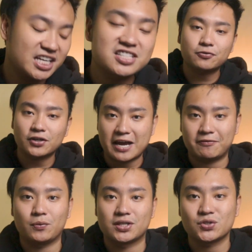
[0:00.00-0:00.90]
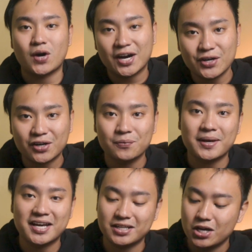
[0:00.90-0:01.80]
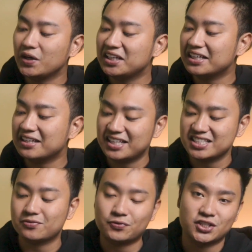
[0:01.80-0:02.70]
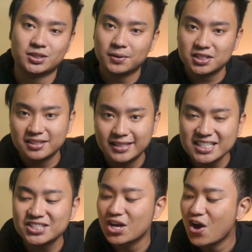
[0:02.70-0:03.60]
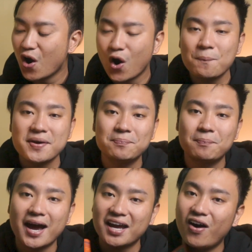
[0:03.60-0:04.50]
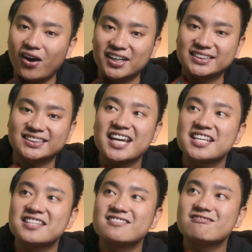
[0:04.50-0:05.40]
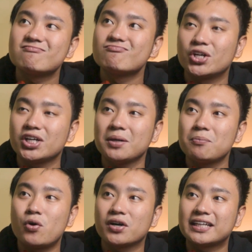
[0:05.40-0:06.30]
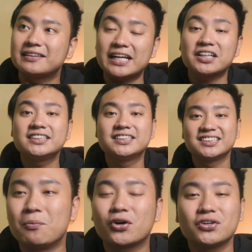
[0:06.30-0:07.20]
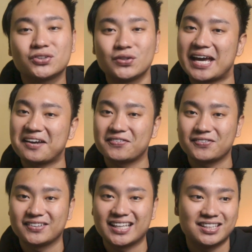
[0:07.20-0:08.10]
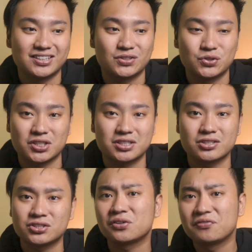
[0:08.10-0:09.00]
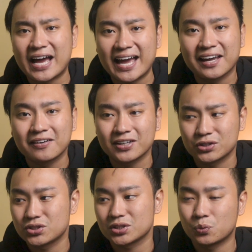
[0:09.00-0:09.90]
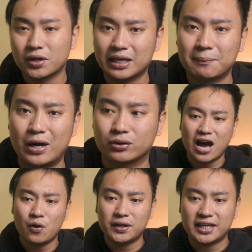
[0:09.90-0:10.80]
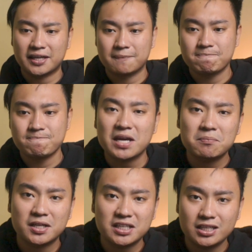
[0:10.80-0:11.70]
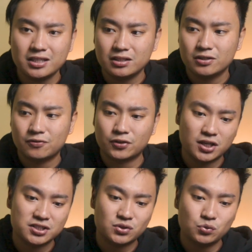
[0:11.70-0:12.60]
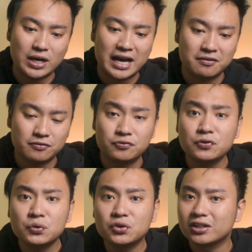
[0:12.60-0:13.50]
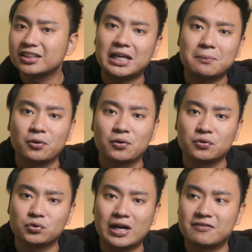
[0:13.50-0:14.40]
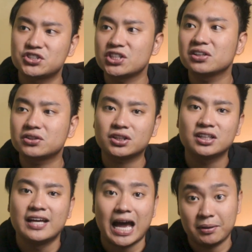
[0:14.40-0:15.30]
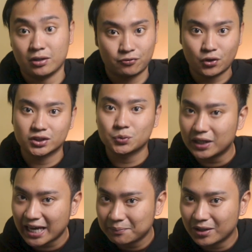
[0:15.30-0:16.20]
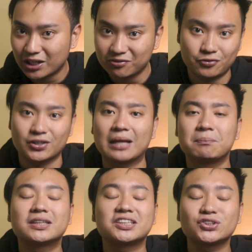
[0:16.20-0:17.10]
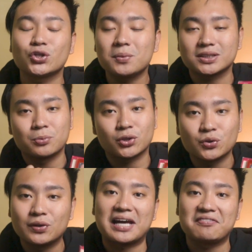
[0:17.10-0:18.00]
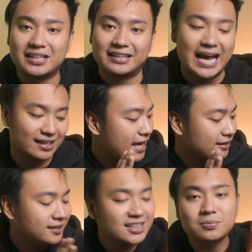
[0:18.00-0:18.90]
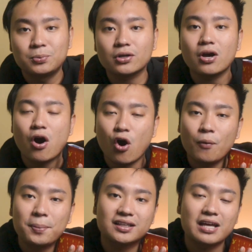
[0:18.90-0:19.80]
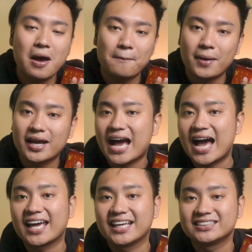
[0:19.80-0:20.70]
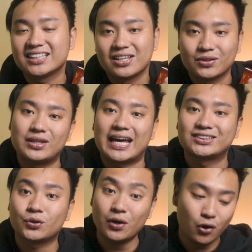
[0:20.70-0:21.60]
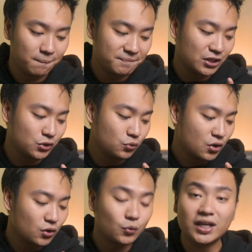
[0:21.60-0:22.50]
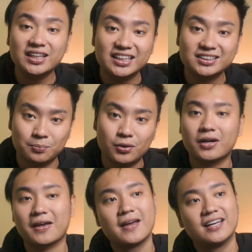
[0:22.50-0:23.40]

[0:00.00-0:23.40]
It's for everyone. So I recommend reading this first because this opened my heart in learning more that there is more to life than to just survive and to just worry about how we can make money for us to have food on the table, to have a shelter. I mean, of course, course, we can be grateful for that, but there's so much more to life than that. And this book opened my eyes to that. So I hope that you read this book.